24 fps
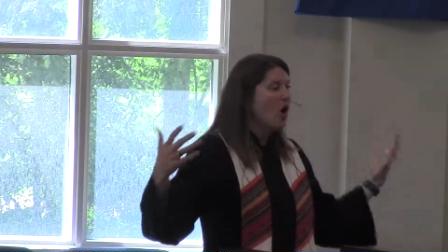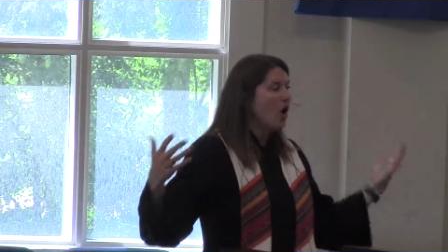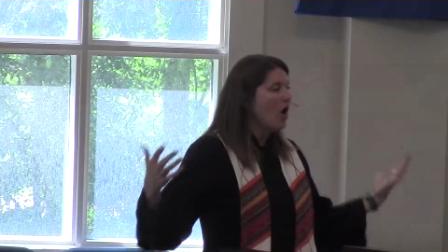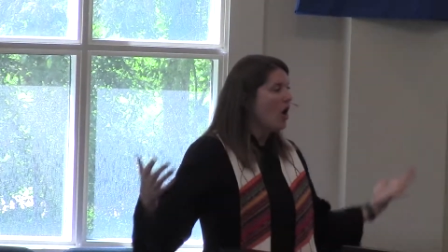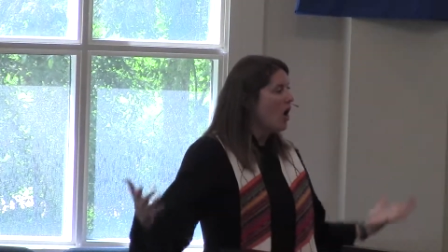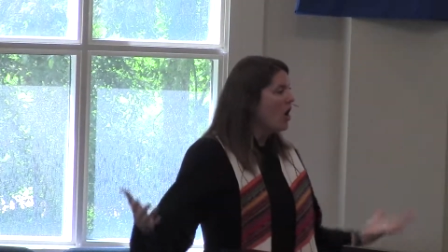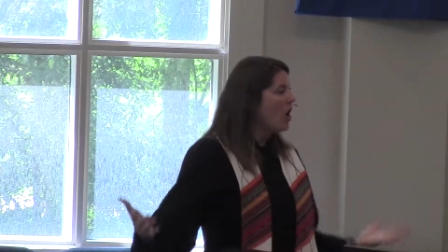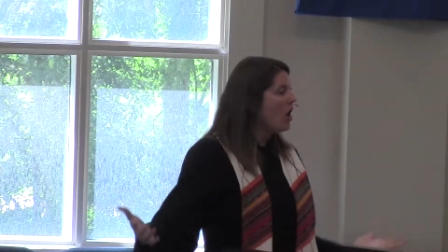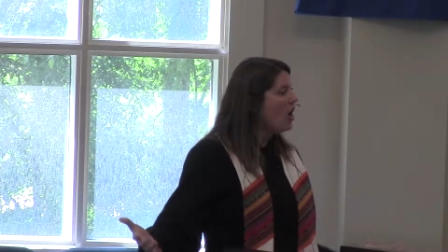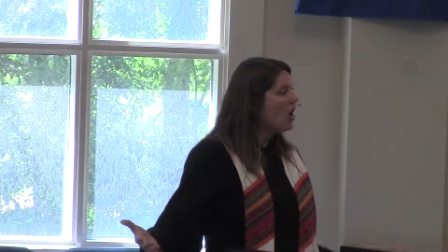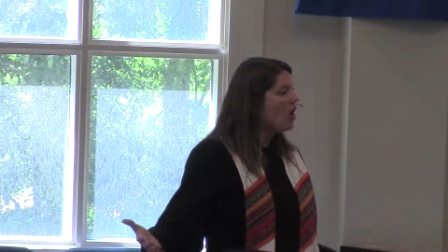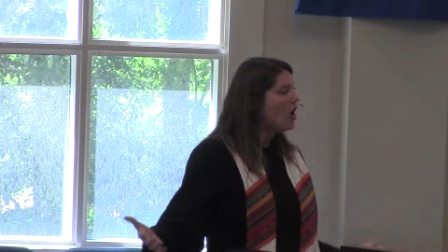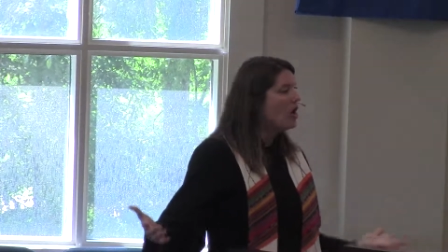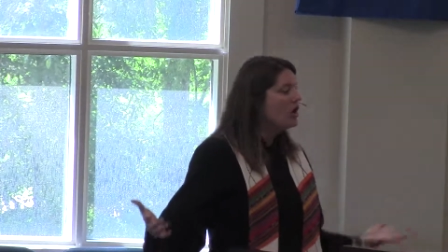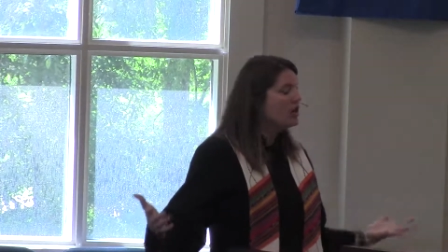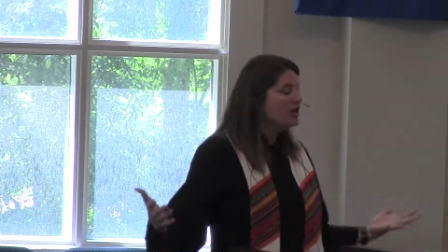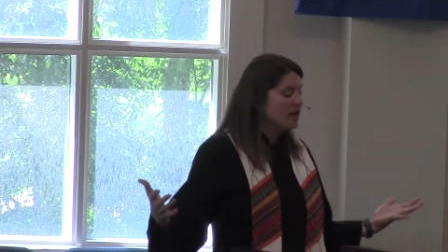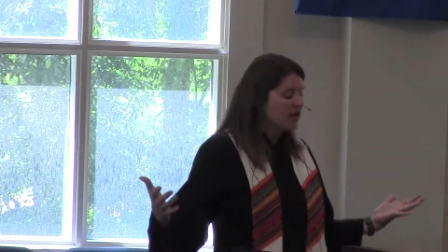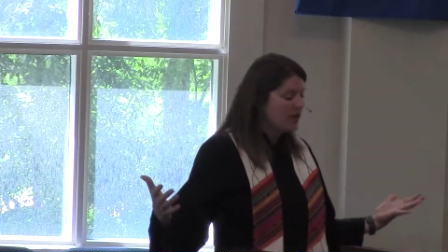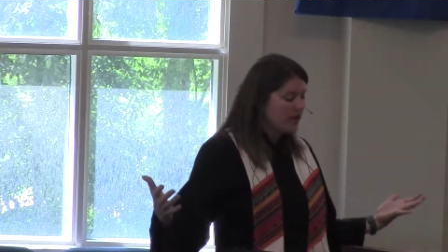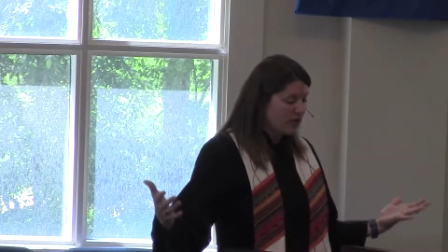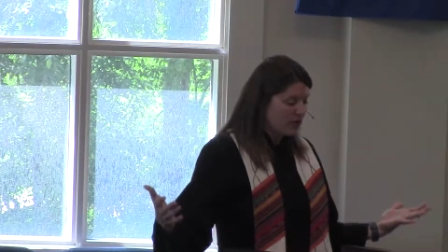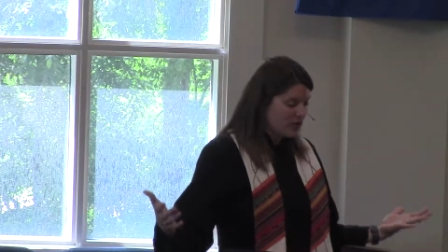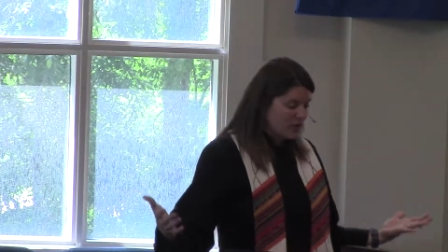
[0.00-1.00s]
all
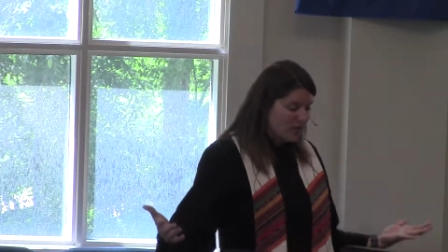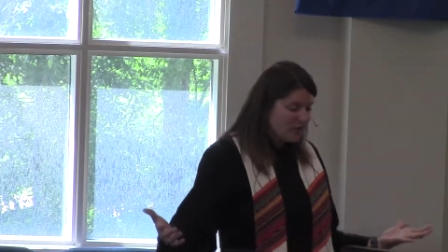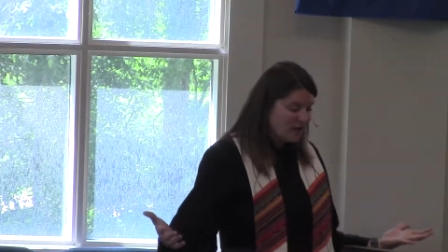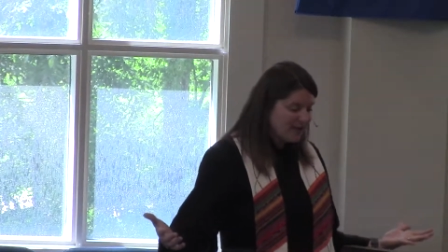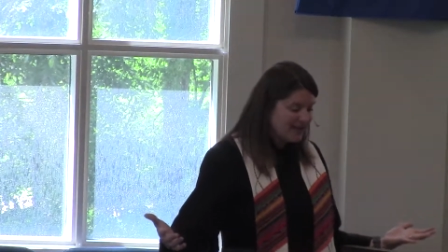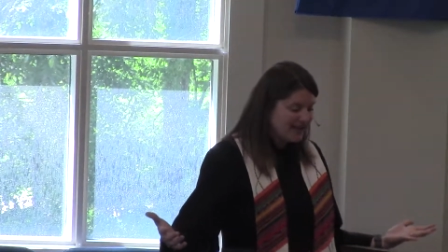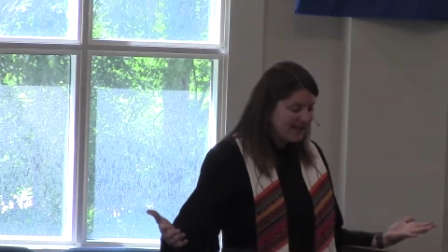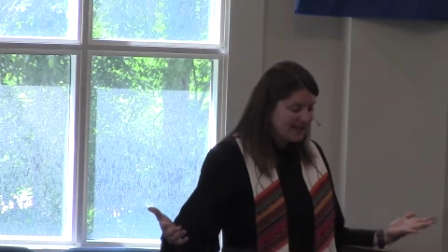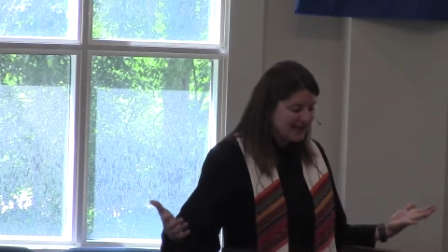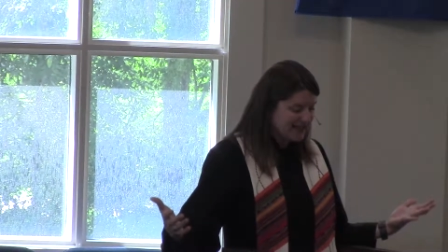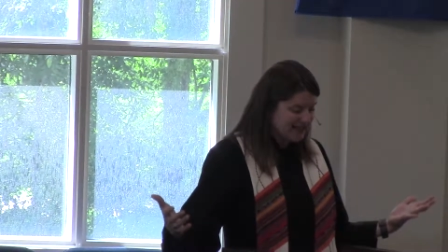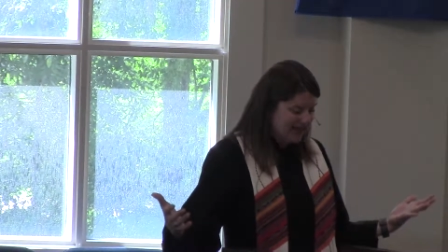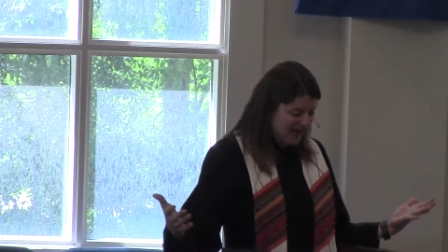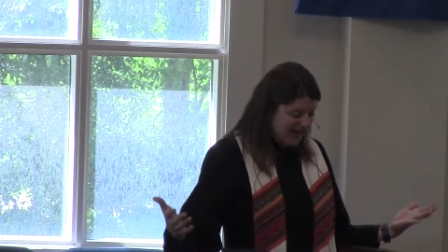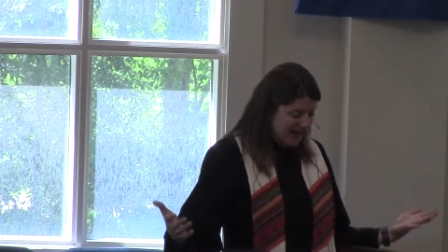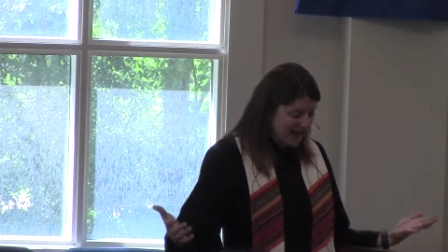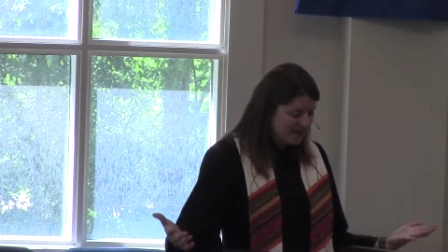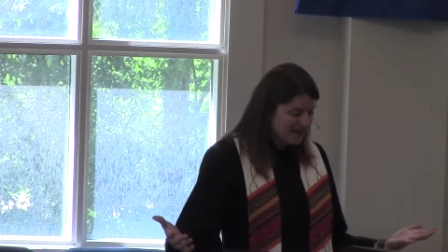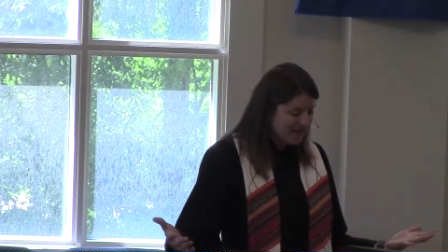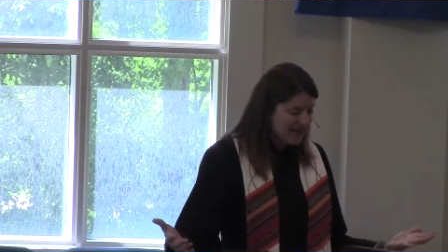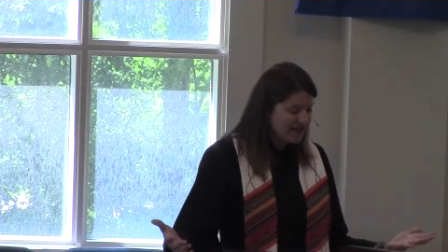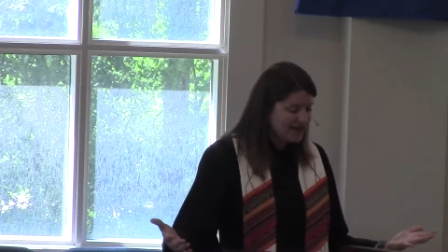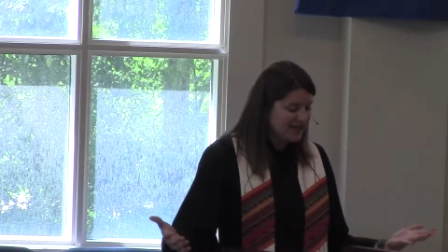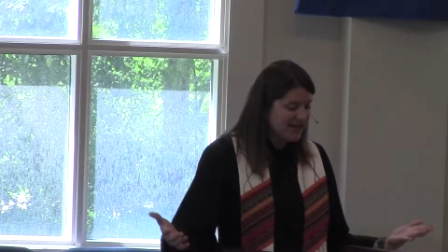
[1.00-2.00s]
authority in
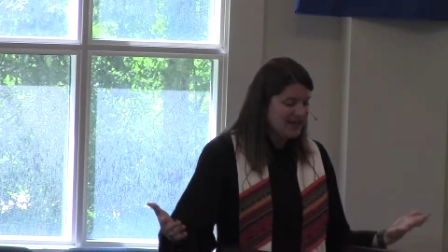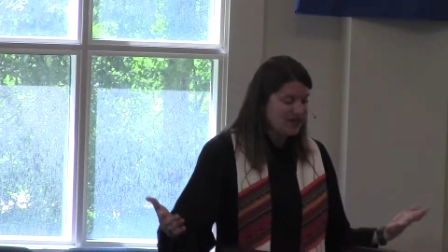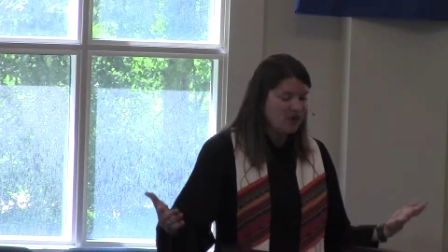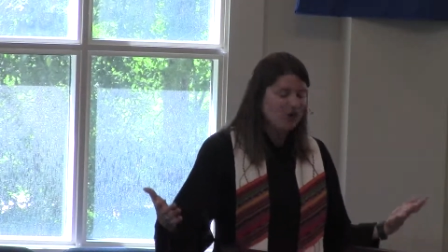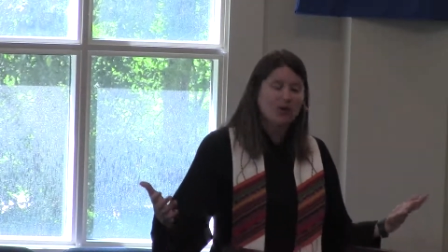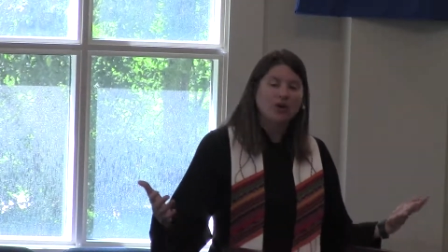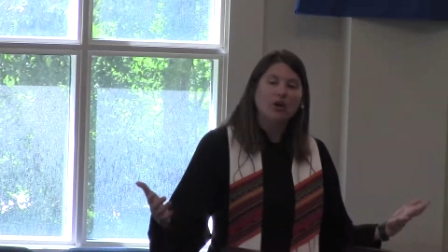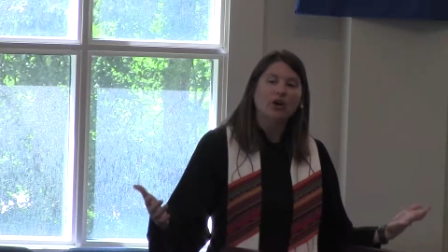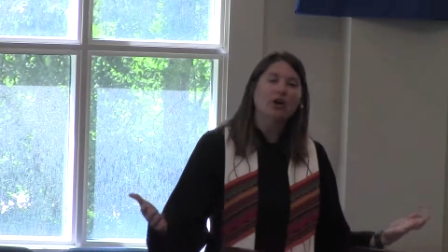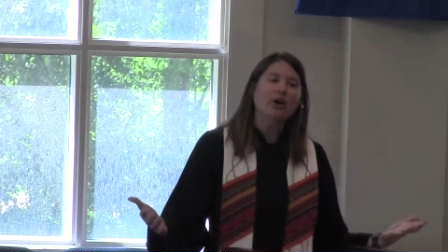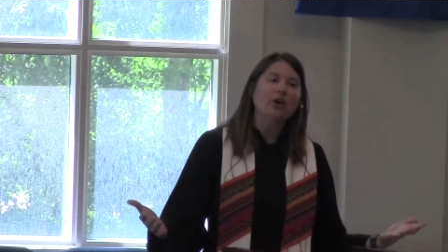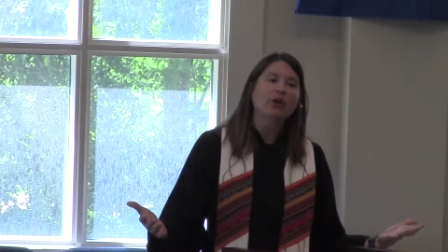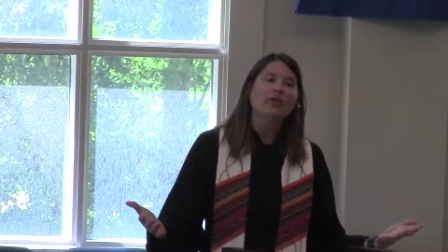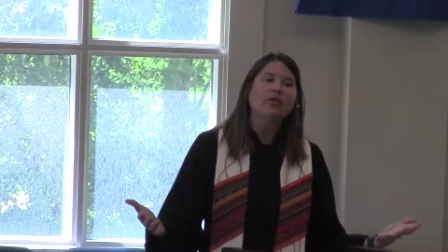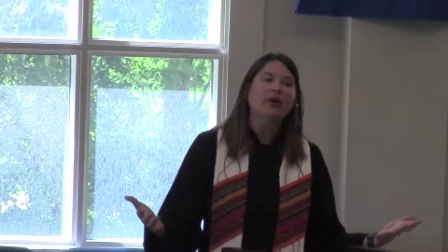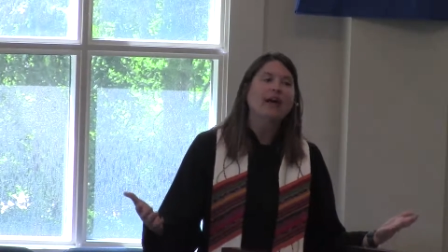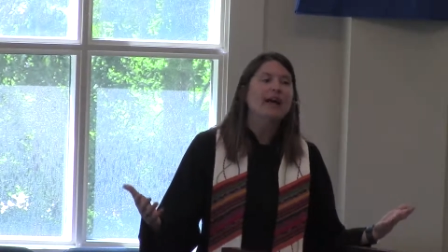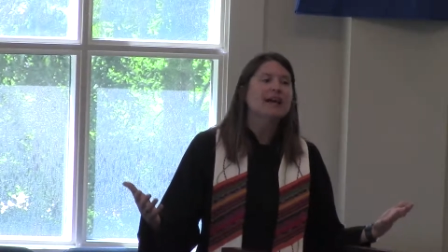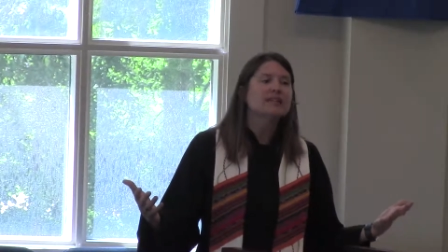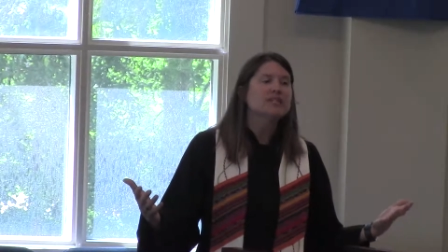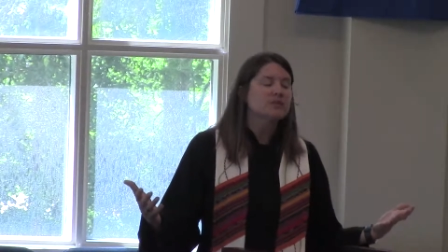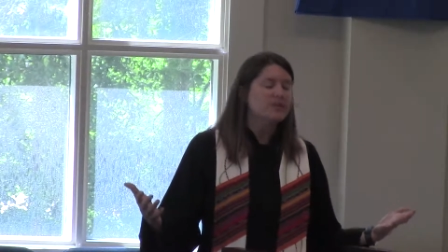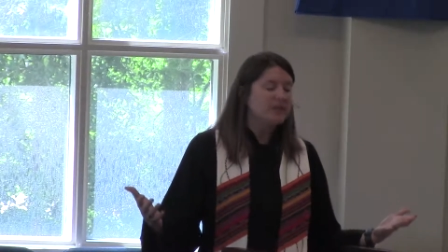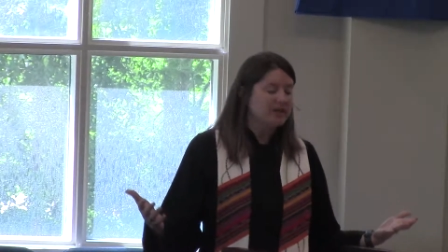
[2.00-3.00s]
heaven and on earth
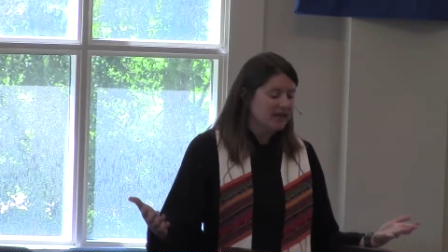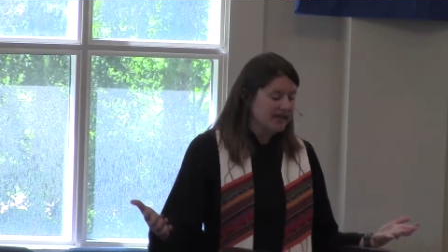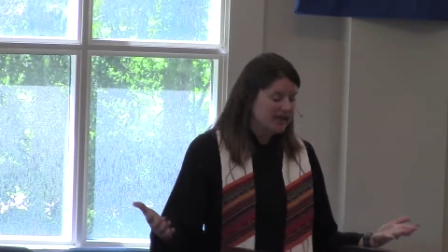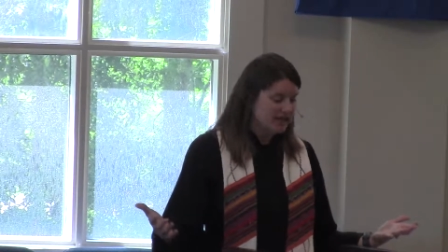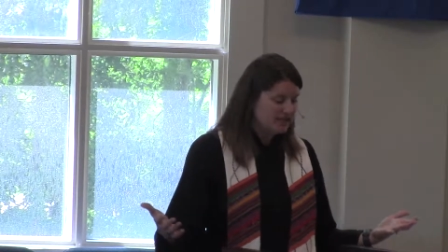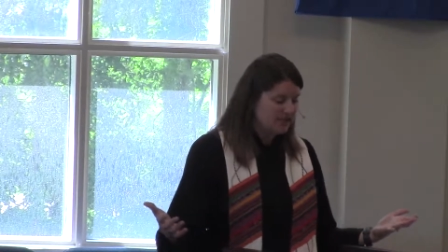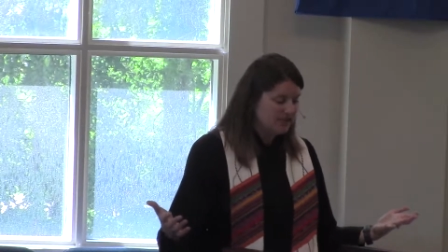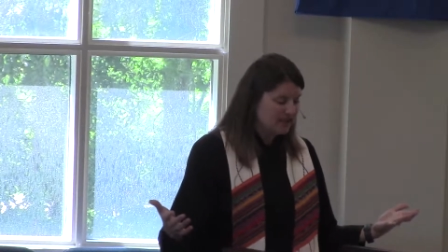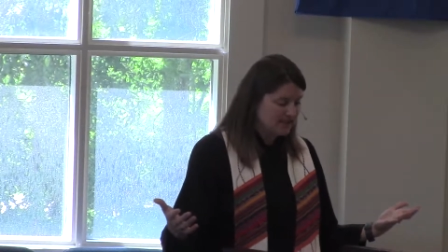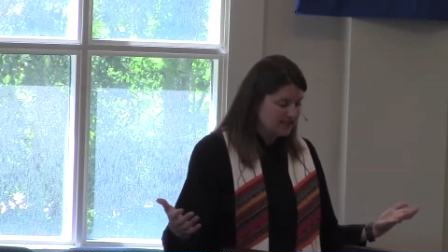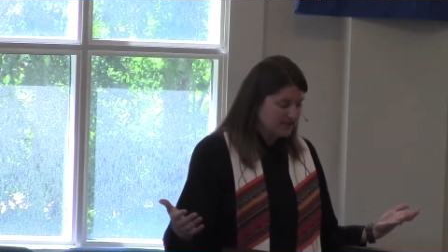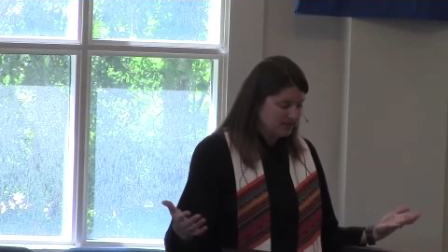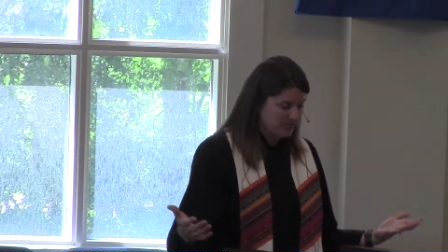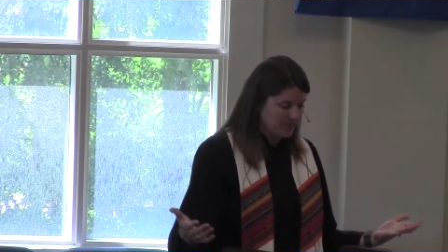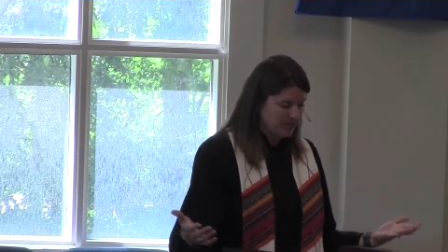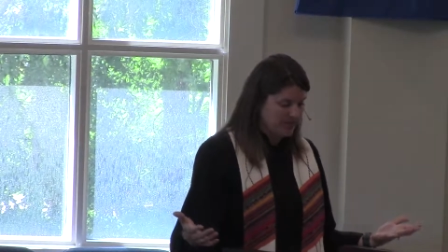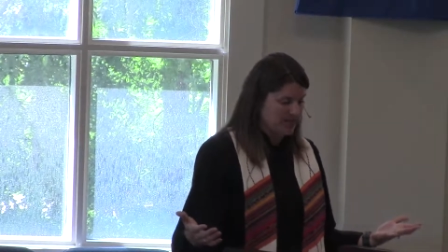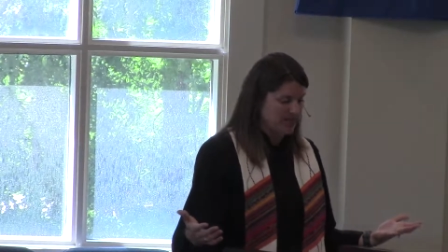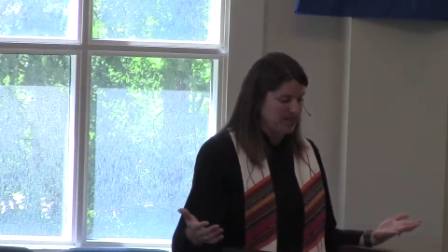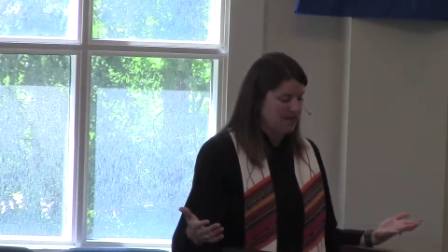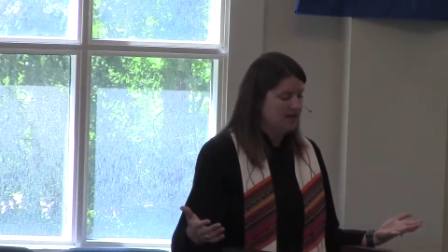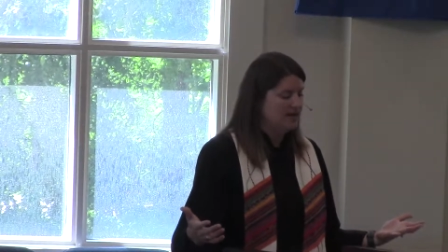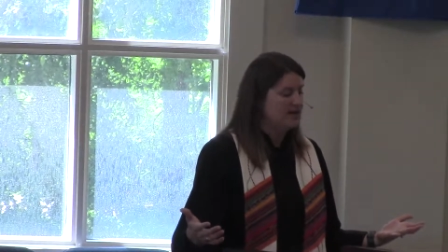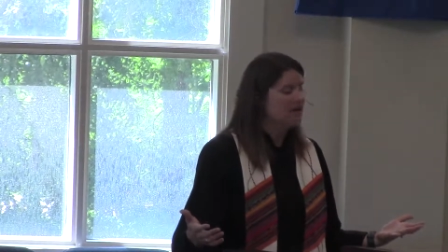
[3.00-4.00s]
has been given to
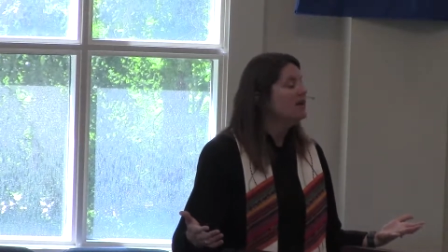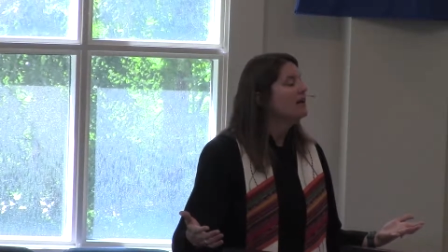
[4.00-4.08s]
me.